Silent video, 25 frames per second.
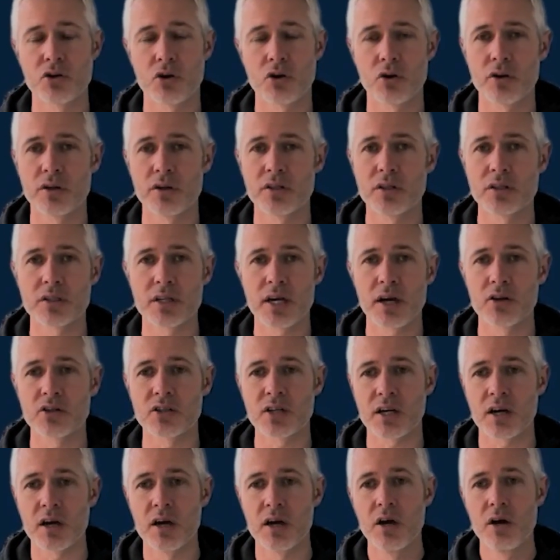turn into
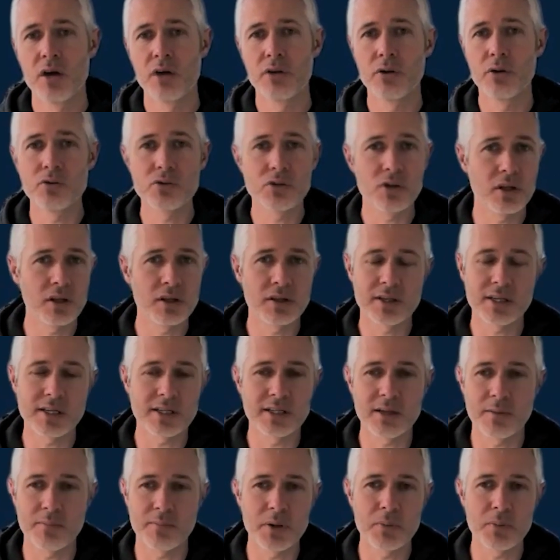sales. Like those are the things
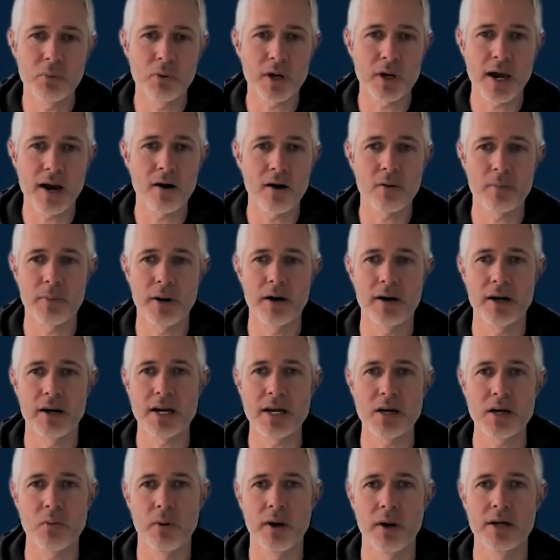that people care about
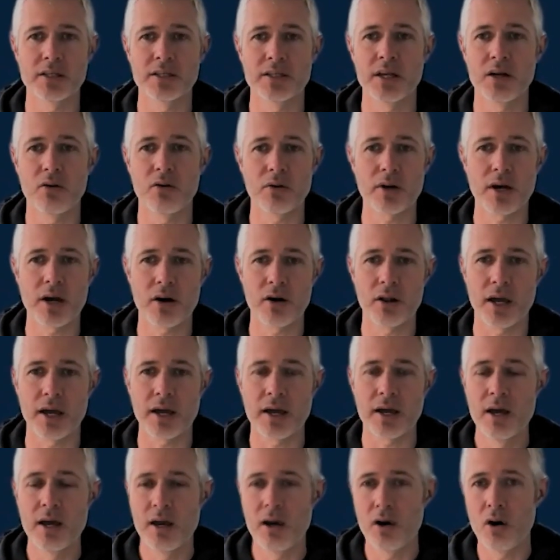anyways. They don't care
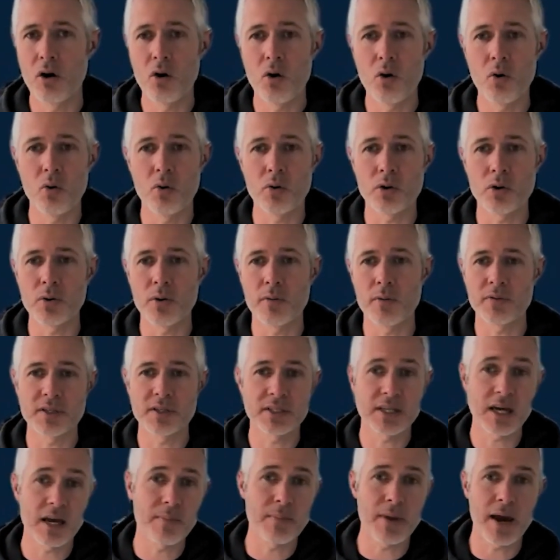like, oh, you have the
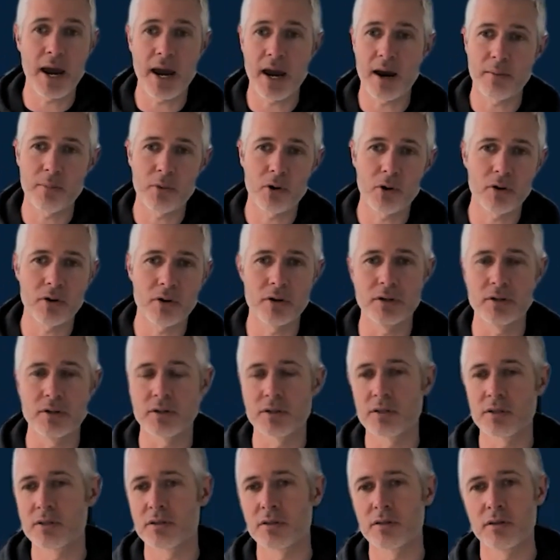same hammer
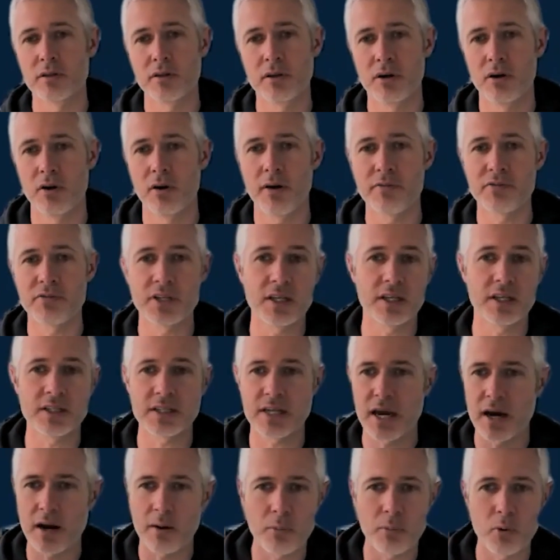as, you know, I've seen this
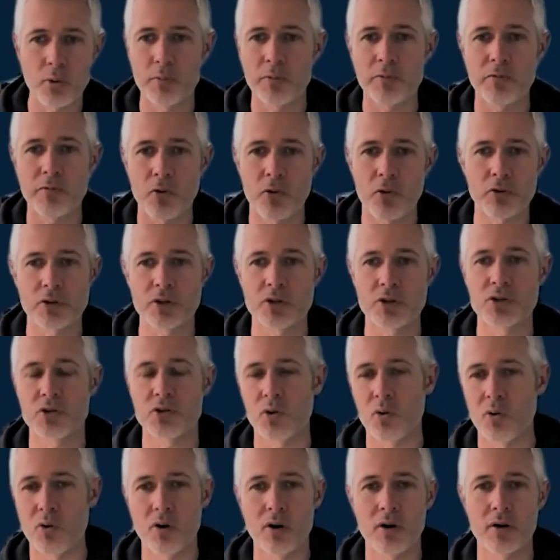hammer before at the
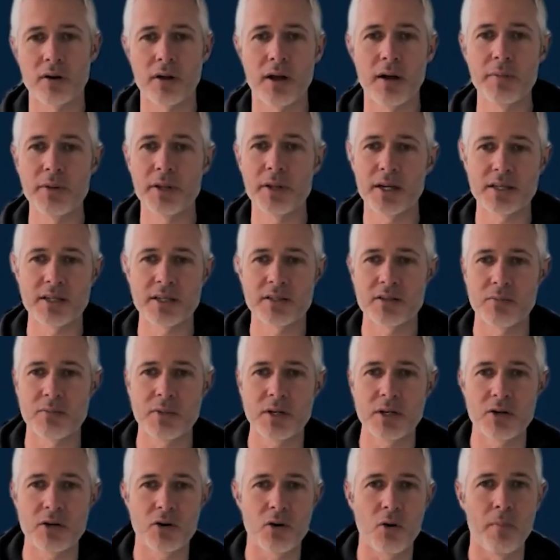store. I mean, that doesn't
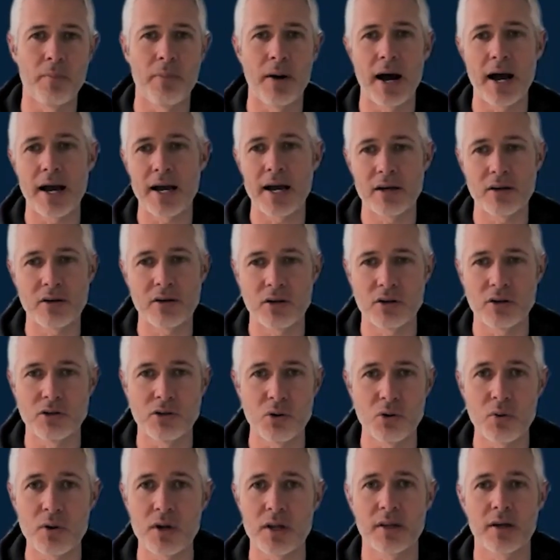mean you go buy it and you can
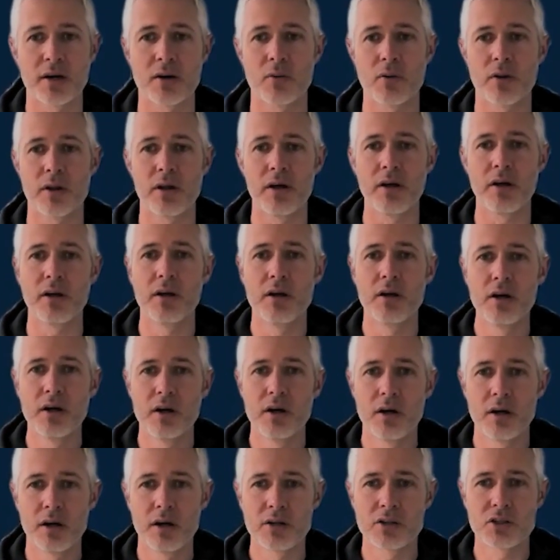do anything with it.
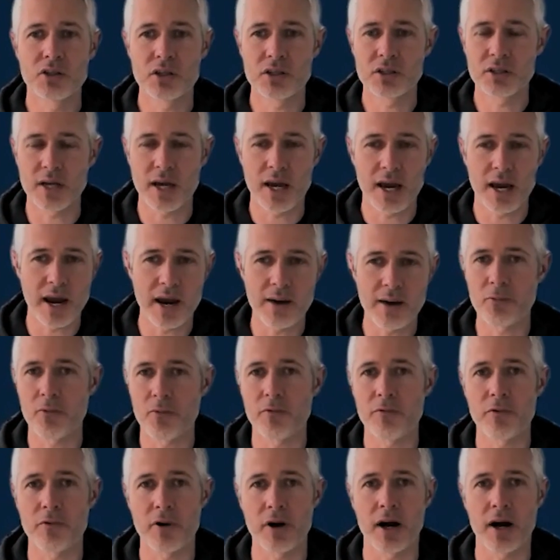It's just a
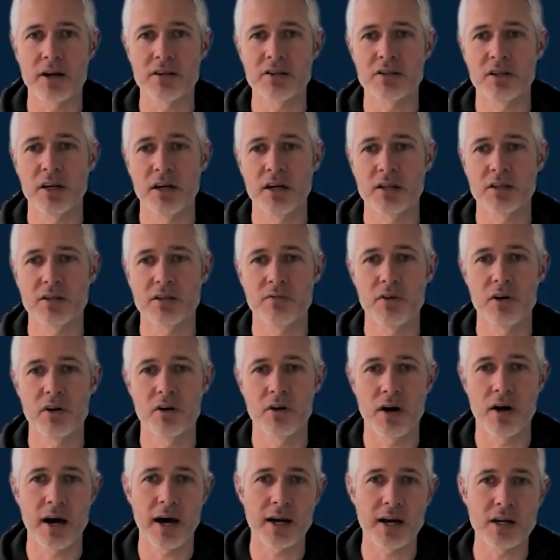hammer, for gosh sakes. If you
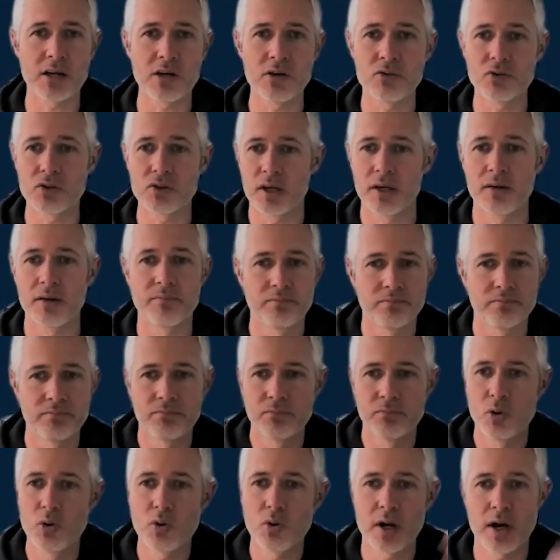don't know how to use it,
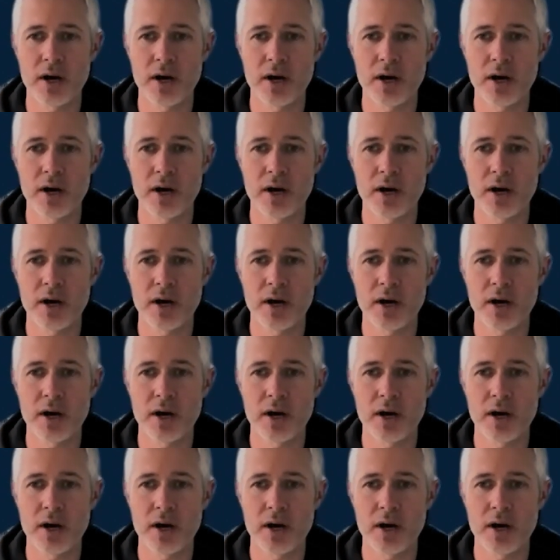who